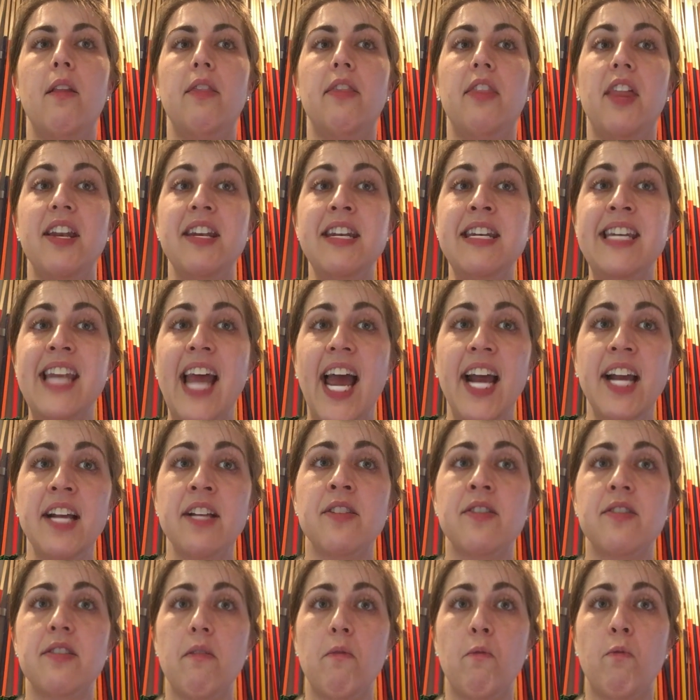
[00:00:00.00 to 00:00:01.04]
The
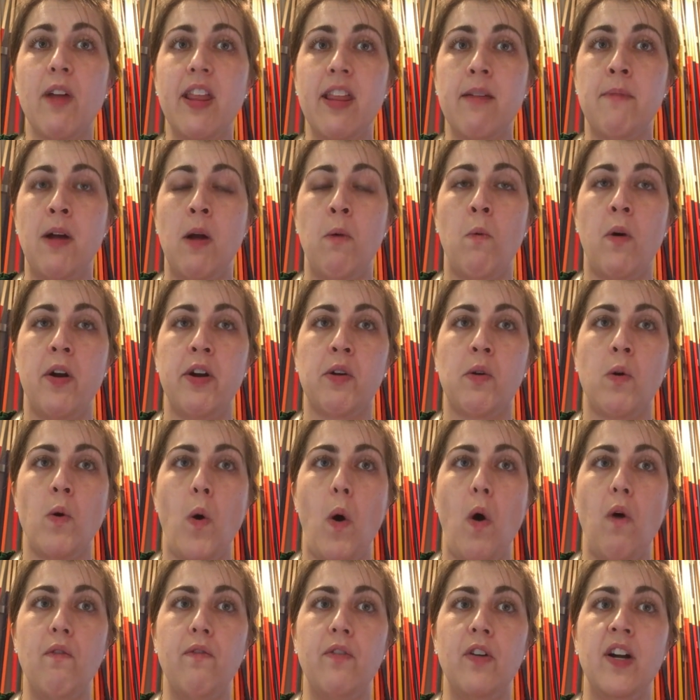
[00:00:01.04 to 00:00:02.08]
next rhythm I want to
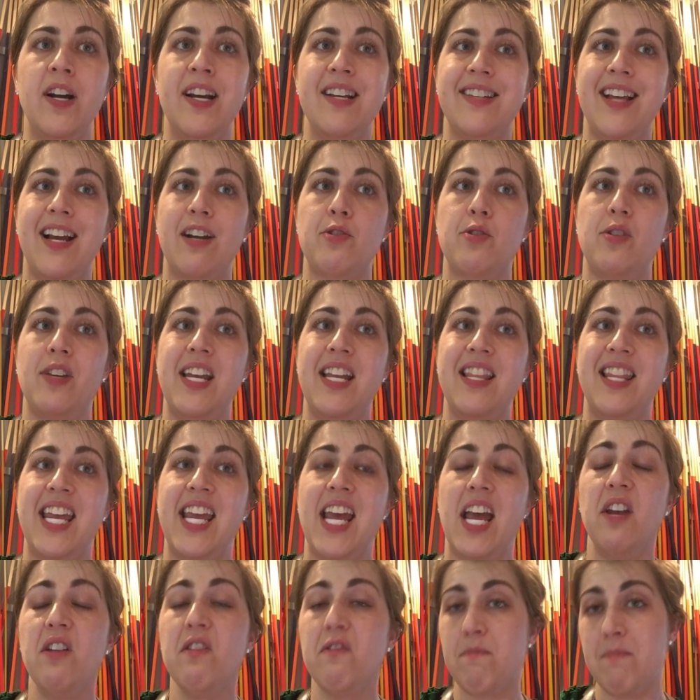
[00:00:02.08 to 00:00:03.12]
go over is actually at
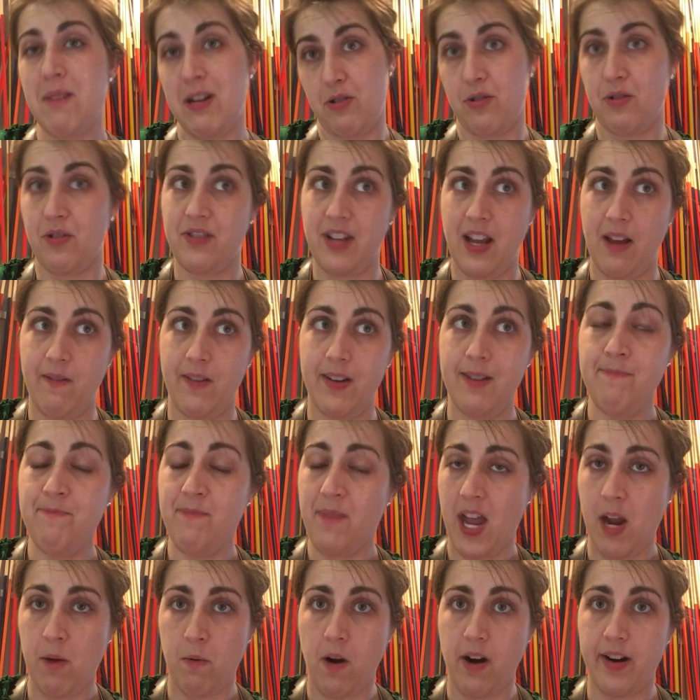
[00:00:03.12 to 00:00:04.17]
the end of measure 7,
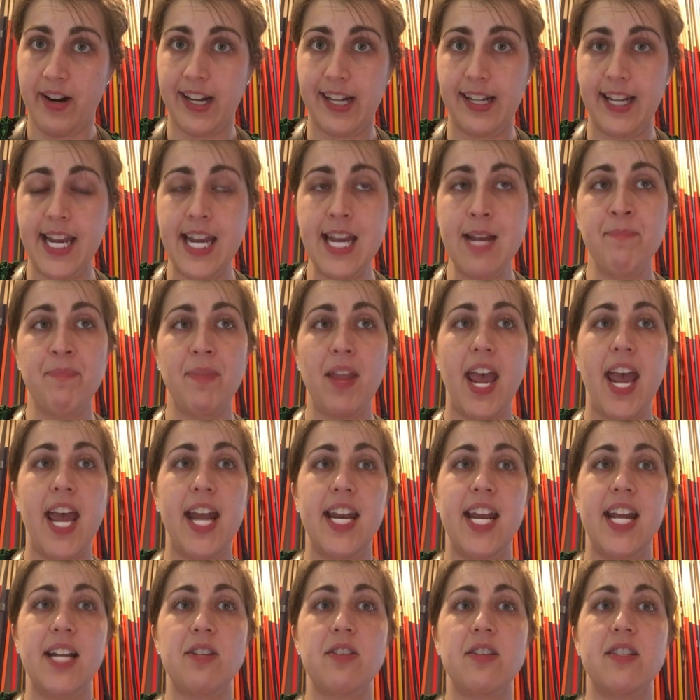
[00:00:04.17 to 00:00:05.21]
ironically,
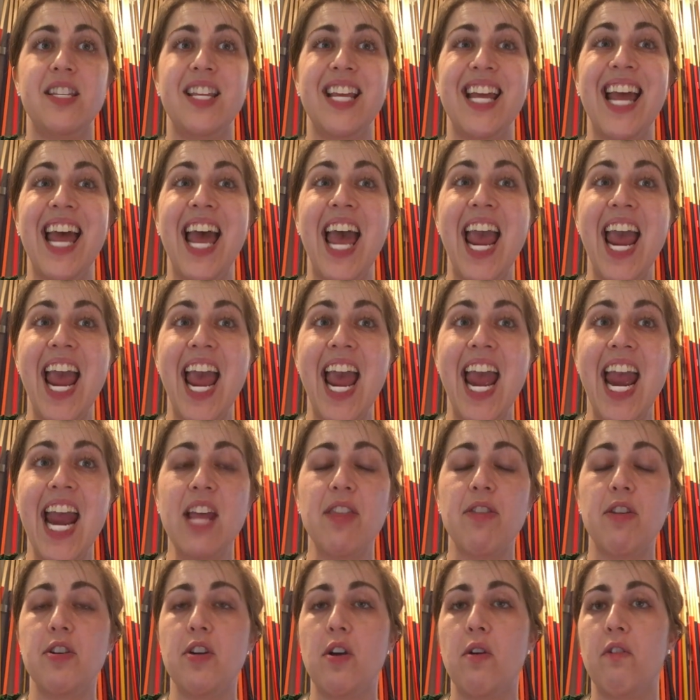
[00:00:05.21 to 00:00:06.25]
and it's the
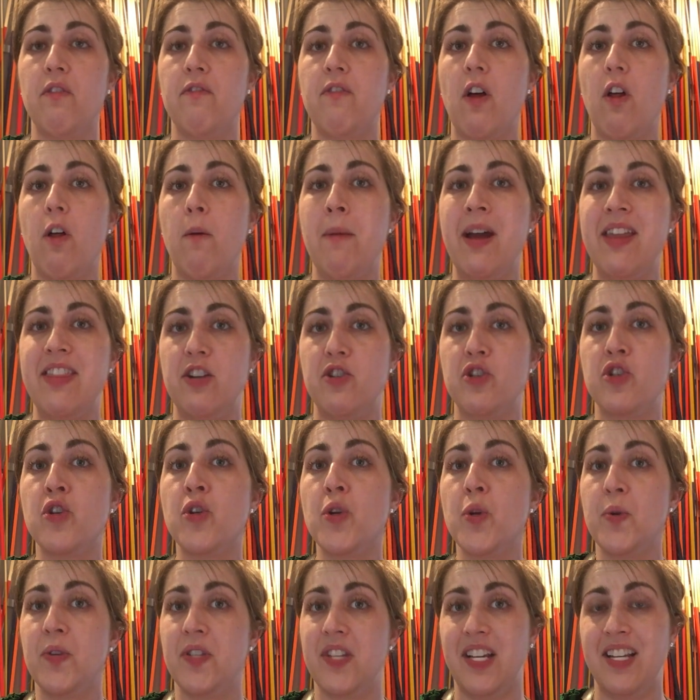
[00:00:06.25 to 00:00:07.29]
8th note followed by the
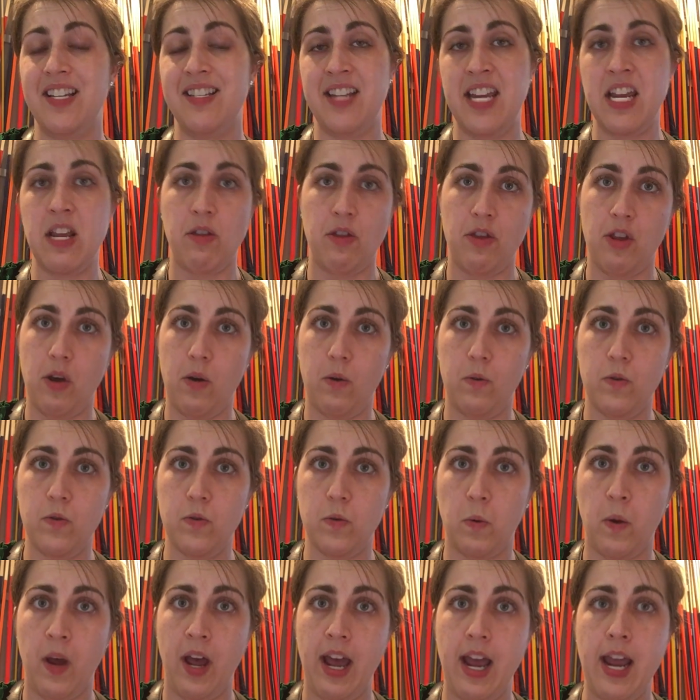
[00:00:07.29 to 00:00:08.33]
2 16th
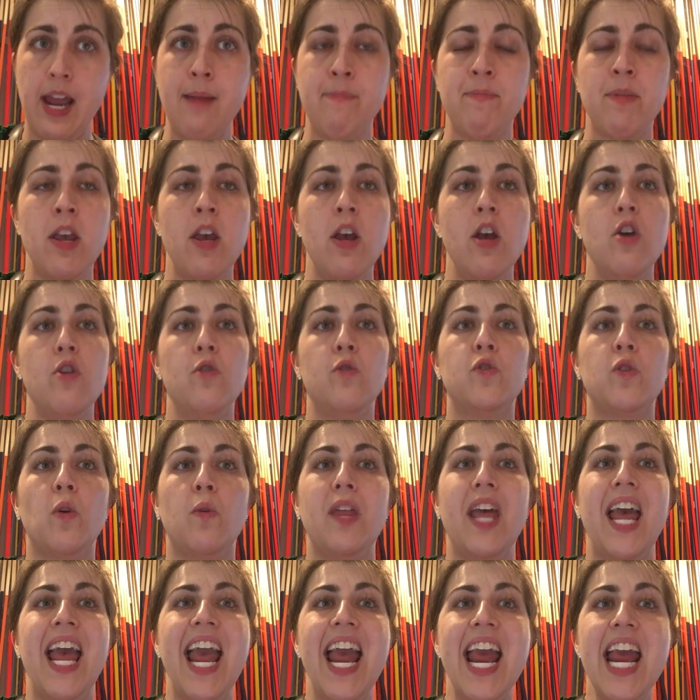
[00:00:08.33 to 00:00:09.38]
notes, okay? So
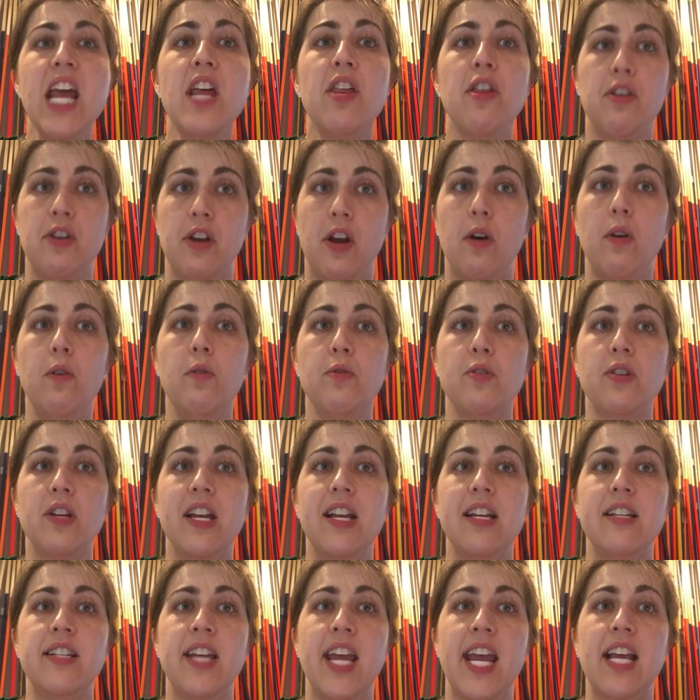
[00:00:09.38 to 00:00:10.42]
the 8th note
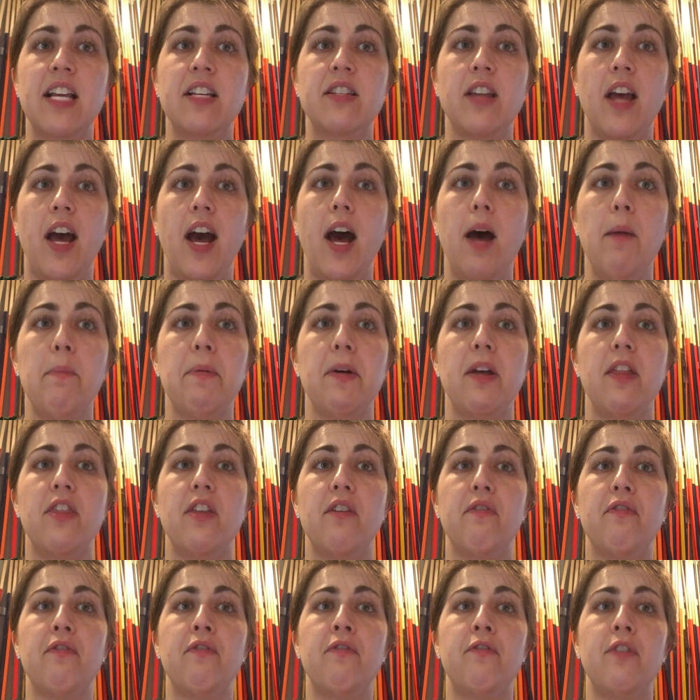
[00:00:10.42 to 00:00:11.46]
takes up
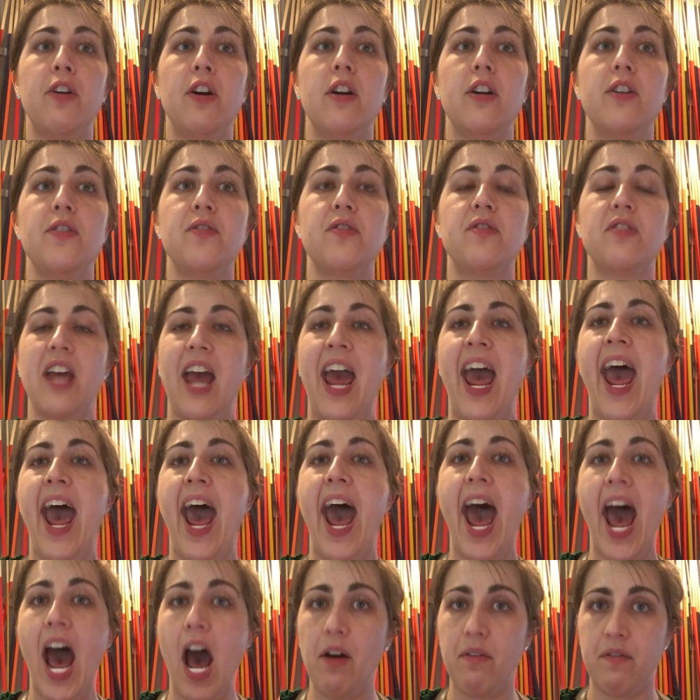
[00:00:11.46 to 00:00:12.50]
the first
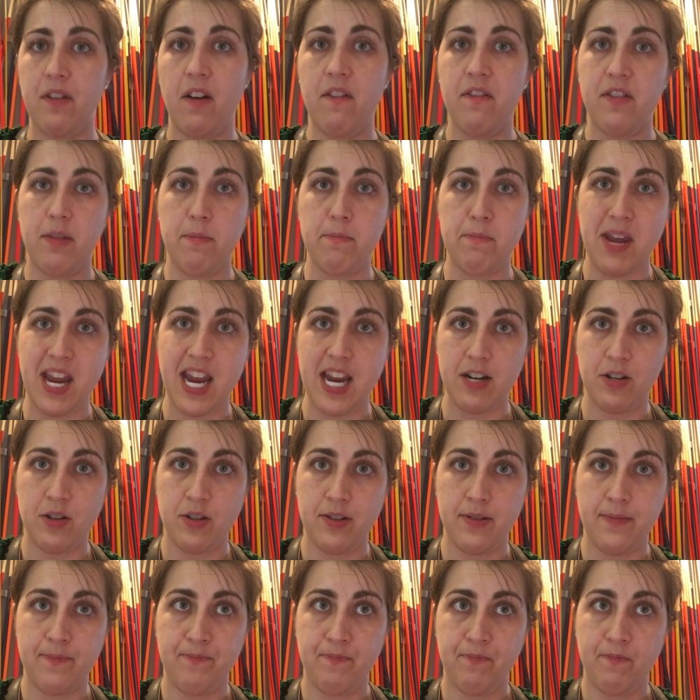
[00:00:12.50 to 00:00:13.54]
half of the beat,
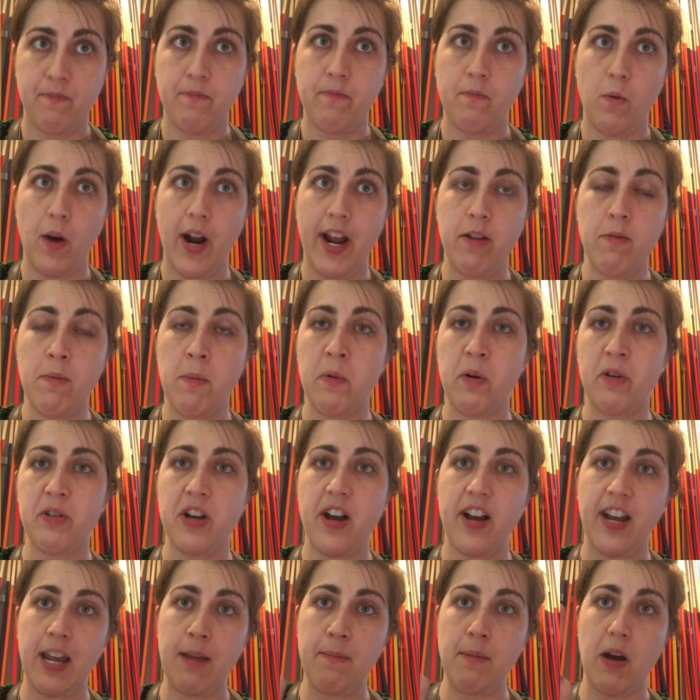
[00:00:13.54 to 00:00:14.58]
right? Remember we
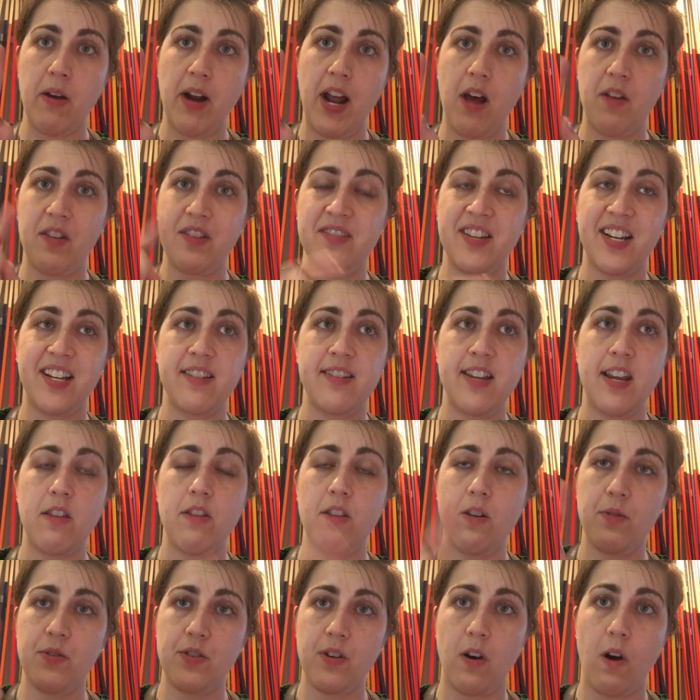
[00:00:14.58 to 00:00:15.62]
were talking about how the 16th
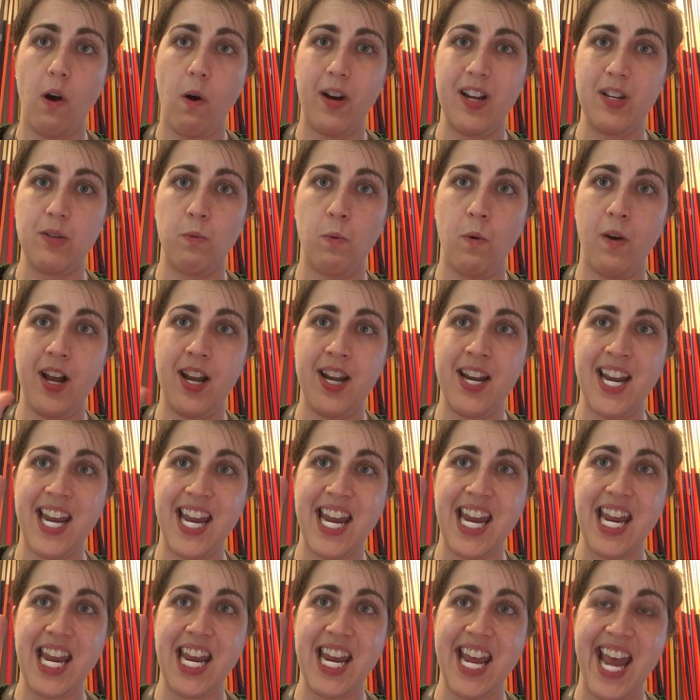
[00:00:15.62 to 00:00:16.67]
notes are always 1
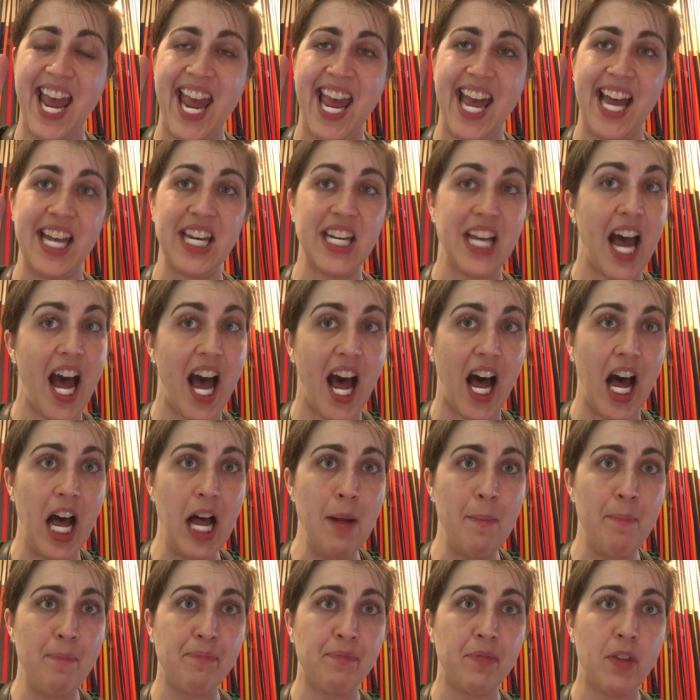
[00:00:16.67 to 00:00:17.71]
E and a.